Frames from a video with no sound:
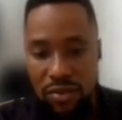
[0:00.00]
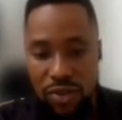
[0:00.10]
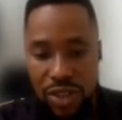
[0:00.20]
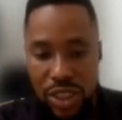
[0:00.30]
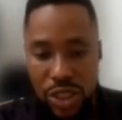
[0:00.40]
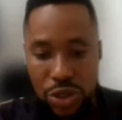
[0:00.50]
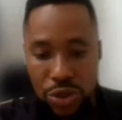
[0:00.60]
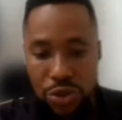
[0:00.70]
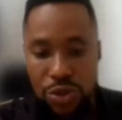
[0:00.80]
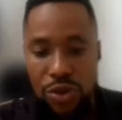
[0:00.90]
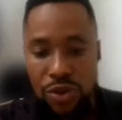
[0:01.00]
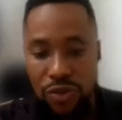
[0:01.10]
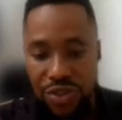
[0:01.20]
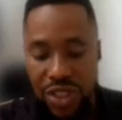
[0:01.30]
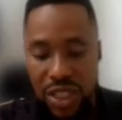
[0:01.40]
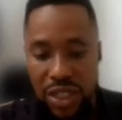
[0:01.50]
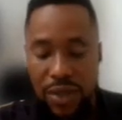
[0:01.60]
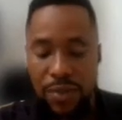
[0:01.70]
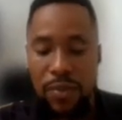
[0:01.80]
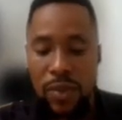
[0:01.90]
V2,
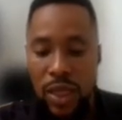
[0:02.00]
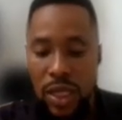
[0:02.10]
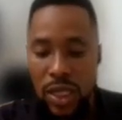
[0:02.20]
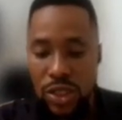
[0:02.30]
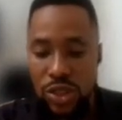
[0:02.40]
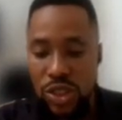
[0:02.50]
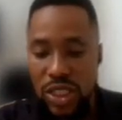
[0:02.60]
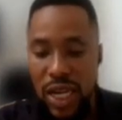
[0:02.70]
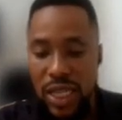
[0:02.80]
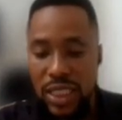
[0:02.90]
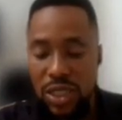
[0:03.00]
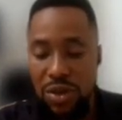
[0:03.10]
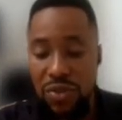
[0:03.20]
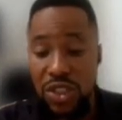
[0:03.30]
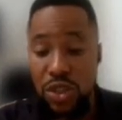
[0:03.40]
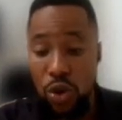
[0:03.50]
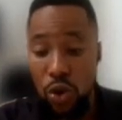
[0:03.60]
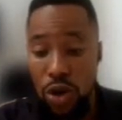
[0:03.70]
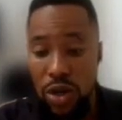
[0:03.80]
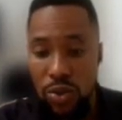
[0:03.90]
V3. You say a T wave is
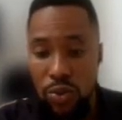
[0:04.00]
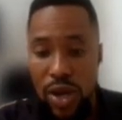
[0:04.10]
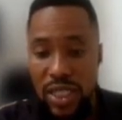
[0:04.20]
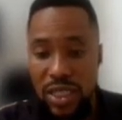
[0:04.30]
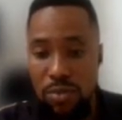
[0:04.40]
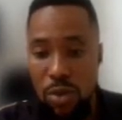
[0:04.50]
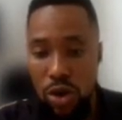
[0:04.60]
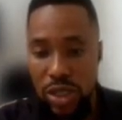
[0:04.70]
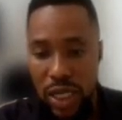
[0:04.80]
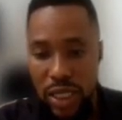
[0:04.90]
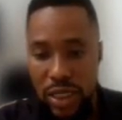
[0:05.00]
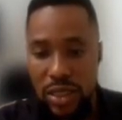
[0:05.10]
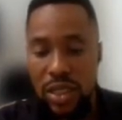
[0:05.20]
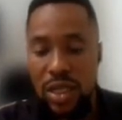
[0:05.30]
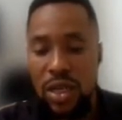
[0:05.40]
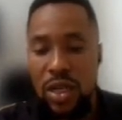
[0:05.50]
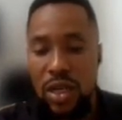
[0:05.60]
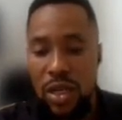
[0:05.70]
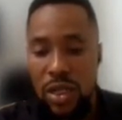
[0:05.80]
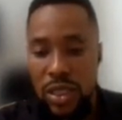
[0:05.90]
tall when it's more than
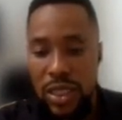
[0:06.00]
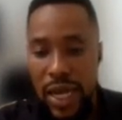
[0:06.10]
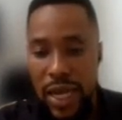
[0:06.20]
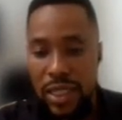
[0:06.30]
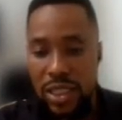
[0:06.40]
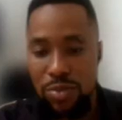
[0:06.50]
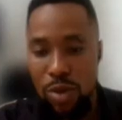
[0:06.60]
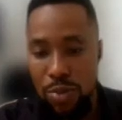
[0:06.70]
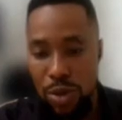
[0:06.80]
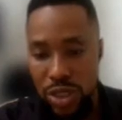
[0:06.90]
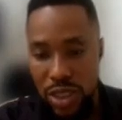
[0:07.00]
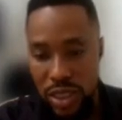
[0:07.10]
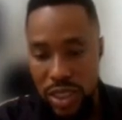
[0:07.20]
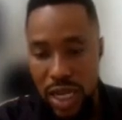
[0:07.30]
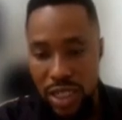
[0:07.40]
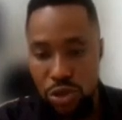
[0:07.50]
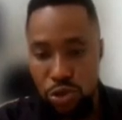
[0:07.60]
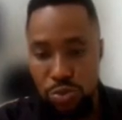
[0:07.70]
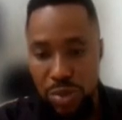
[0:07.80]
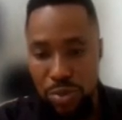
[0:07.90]
10 small boxes, that is
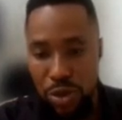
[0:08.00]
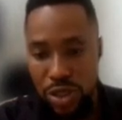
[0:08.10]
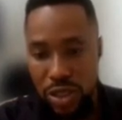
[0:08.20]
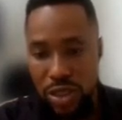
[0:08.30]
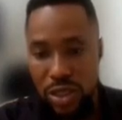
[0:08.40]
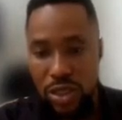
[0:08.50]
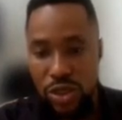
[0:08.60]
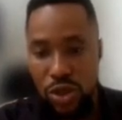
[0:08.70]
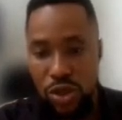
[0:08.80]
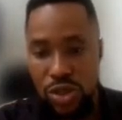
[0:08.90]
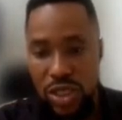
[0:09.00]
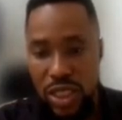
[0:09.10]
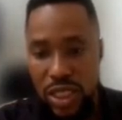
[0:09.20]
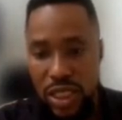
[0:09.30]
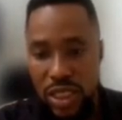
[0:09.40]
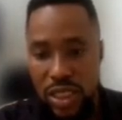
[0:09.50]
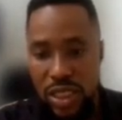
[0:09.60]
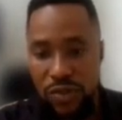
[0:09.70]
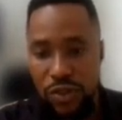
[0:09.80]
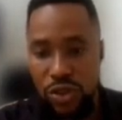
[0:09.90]
two big boxes. You could see this is
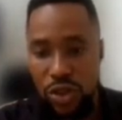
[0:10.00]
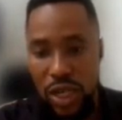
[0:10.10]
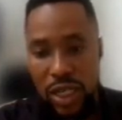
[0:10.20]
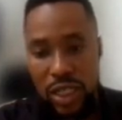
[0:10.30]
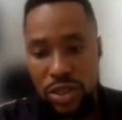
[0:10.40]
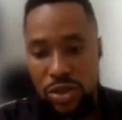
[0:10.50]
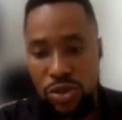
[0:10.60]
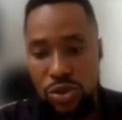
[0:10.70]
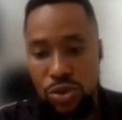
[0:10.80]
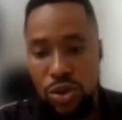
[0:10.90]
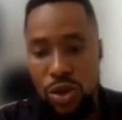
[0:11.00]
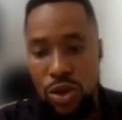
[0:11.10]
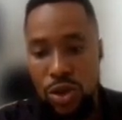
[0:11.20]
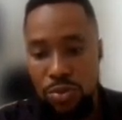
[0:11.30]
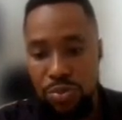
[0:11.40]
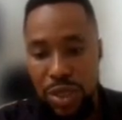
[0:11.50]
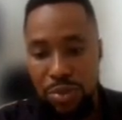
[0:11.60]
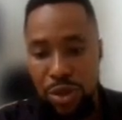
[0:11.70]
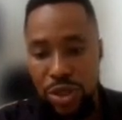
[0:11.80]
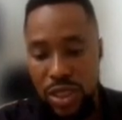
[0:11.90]
even taller than two big
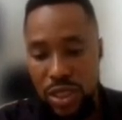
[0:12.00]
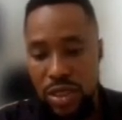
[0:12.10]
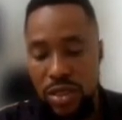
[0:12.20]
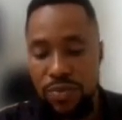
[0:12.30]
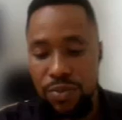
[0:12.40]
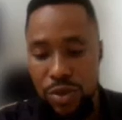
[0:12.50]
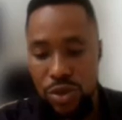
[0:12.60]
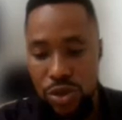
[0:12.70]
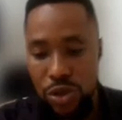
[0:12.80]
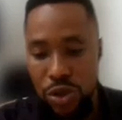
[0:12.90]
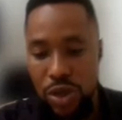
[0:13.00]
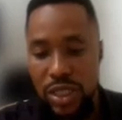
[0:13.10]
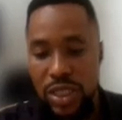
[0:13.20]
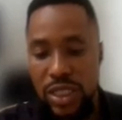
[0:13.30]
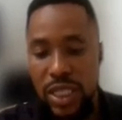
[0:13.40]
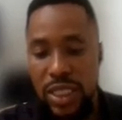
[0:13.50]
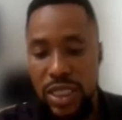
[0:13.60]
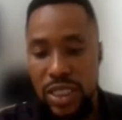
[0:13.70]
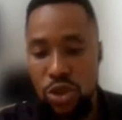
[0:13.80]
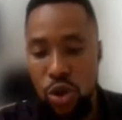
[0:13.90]
boxes. So you can say this
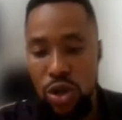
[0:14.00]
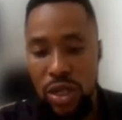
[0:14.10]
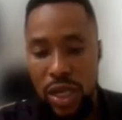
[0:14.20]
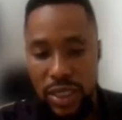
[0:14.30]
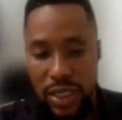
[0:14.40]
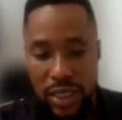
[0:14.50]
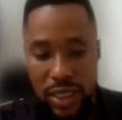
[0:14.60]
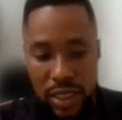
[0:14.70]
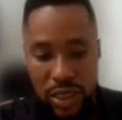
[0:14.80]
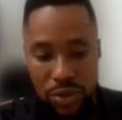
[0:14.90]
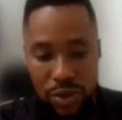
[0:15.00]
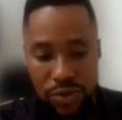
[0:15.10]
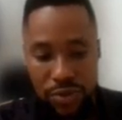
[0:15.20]
is tall and dented T wave.